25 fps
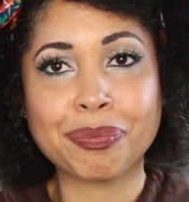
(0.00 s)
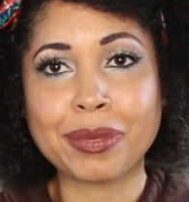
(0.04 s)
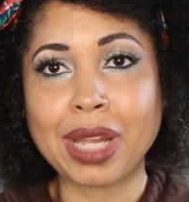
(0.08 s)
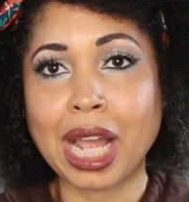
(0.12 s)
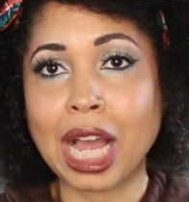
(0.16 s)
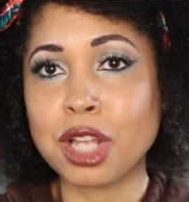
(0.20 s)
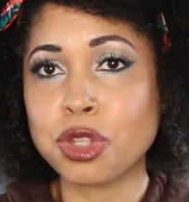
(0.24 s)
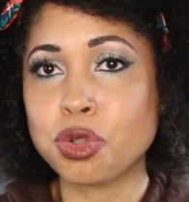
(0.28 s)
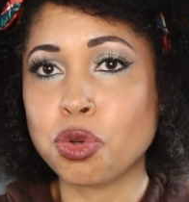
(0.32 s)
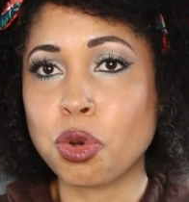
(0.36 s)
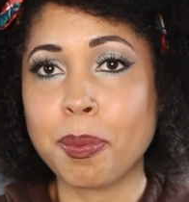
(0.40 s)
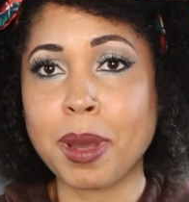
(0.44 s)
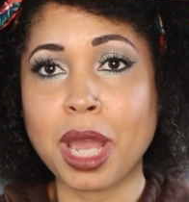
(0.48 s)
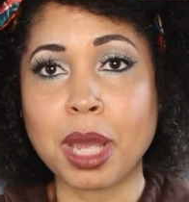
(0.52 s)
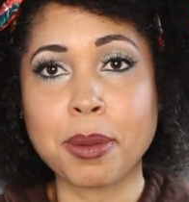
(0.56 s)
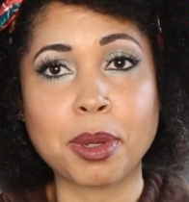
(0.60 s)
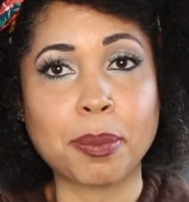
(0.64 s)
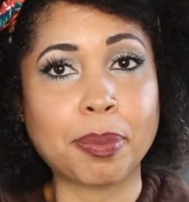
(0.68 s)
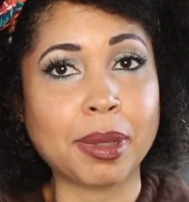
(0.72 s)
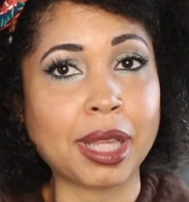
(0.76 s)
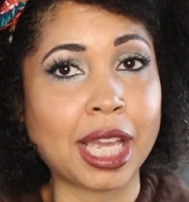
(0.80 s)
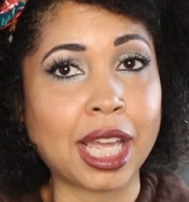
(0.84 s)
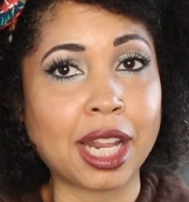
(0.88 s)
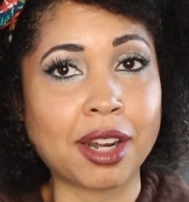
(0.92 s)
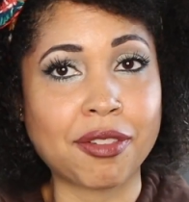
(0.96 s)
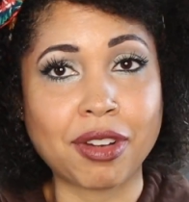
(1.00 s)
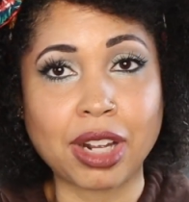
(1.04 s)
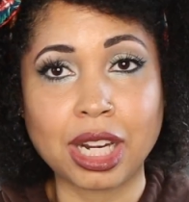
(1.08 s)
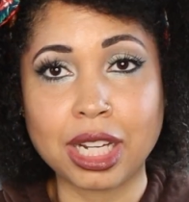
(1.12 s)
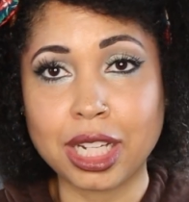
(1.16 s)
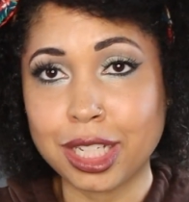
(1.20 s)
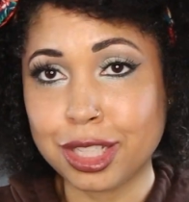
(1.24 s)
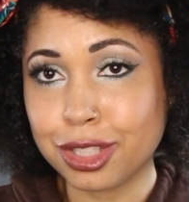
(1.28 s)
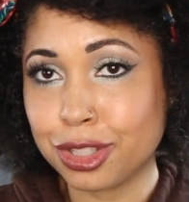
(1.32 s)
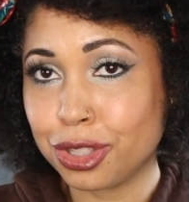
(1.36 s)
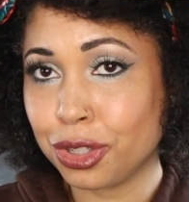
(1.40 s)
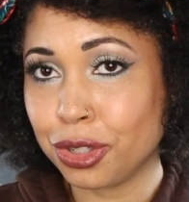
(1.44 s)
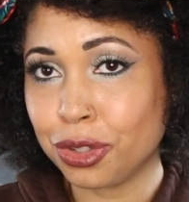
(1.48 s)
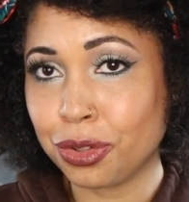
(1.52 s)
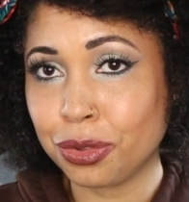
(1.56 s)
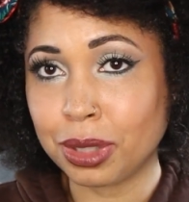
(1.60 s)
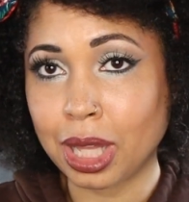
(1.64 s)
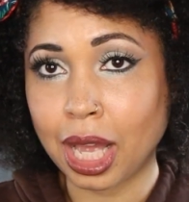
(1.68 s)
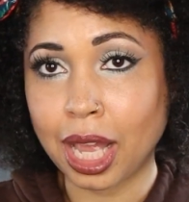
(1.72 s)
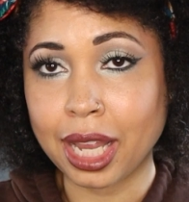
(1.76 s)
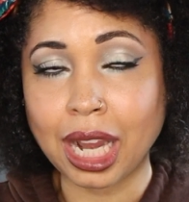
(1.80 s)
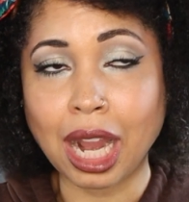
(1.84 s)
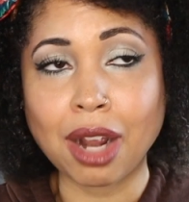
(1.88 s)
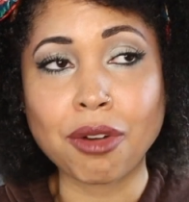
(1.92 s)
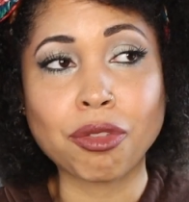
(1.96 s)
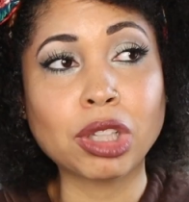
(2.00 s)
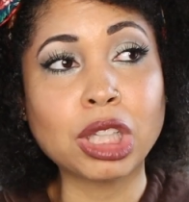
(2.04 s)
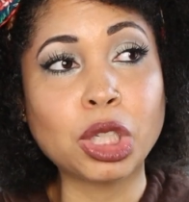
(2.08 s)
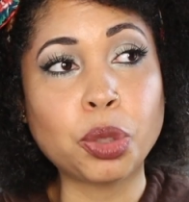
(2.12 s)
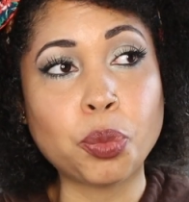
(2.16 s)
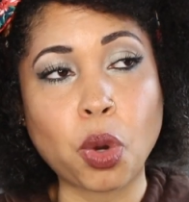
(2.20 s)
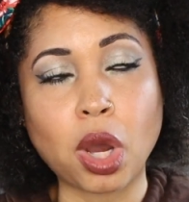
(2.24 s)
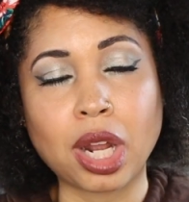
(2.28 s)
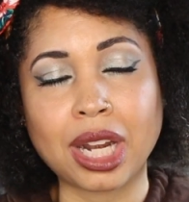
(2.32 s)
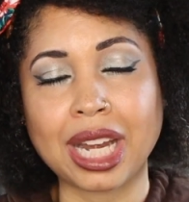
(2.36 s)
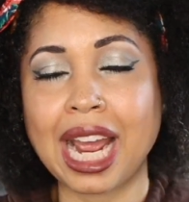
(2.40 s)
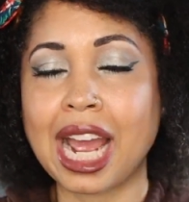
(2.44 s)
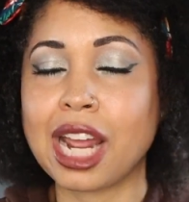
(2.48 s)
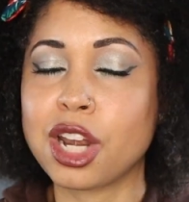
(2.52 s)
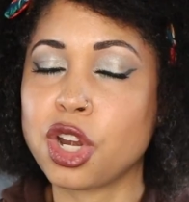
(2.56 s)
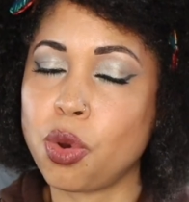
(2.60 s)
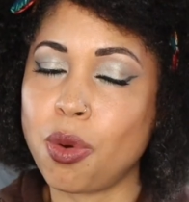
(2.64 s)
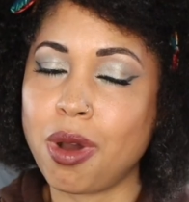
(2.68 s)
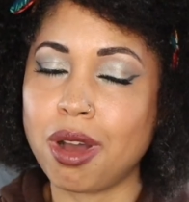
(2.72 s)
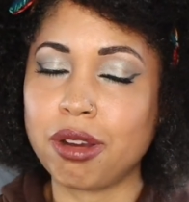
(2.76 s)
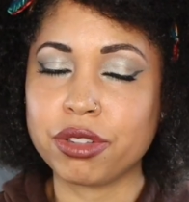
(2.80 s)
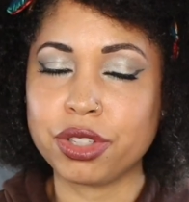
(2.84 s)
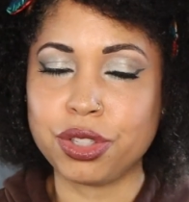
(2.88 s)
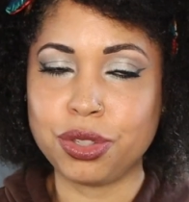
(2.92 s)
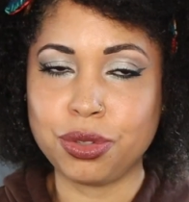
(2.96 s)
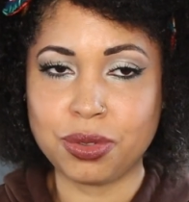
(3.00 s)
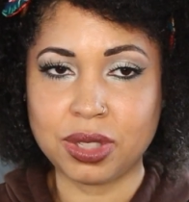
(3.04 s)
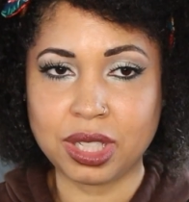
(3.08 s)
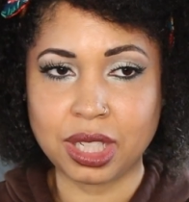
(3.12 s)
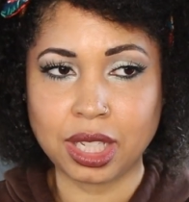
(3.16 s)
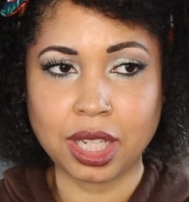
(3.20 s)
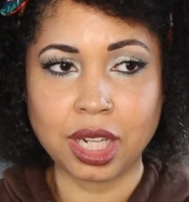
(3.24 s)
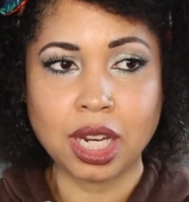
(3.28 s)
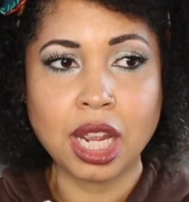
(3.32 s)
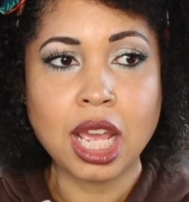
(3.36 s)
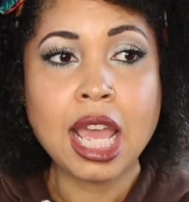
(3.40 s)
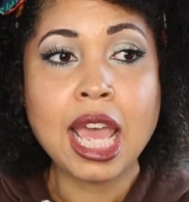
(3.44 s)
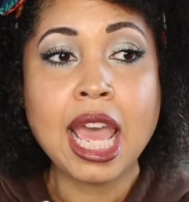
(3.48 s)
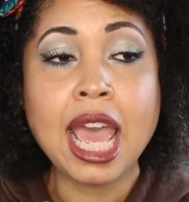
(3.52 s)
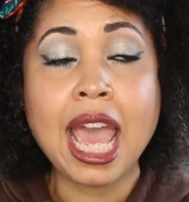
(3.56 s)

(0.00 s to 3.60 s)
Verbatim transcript: I'll do a payment plan if I need to. Like, I really want it. I know I'll use it.